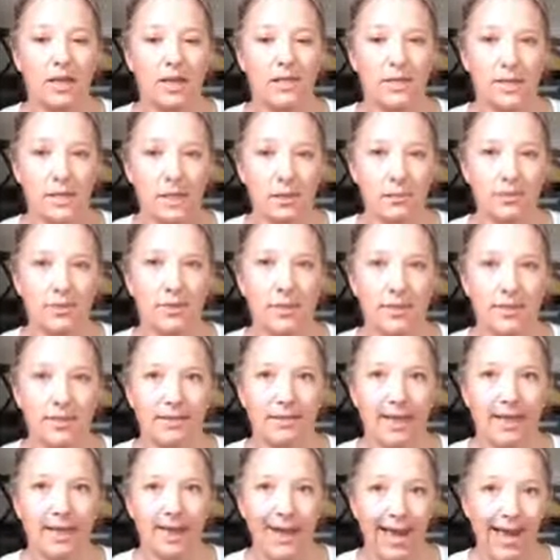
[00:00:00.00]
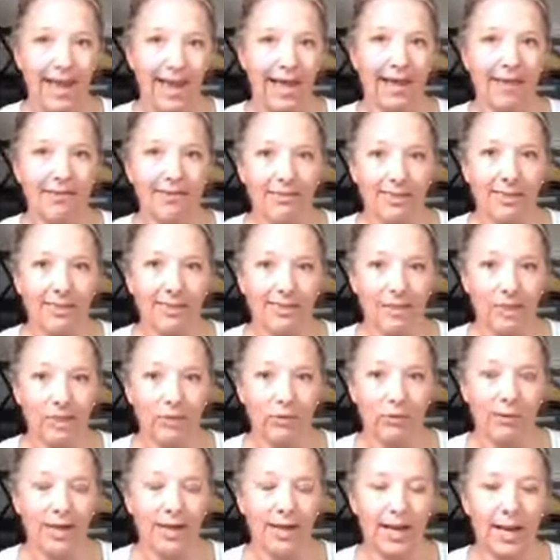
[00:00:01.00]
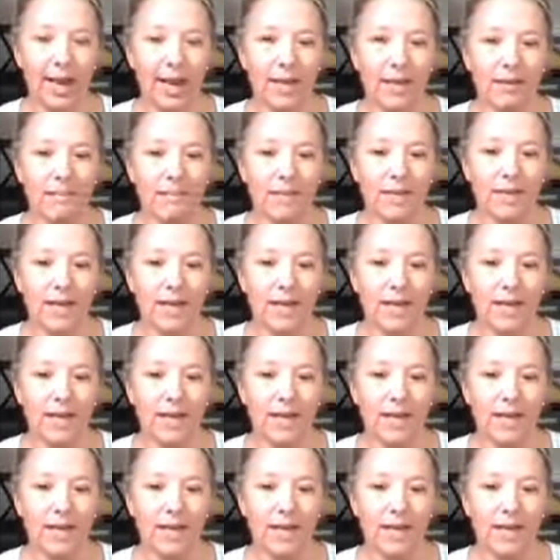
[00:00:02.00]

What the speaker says: continuously that athlete that I know that I am,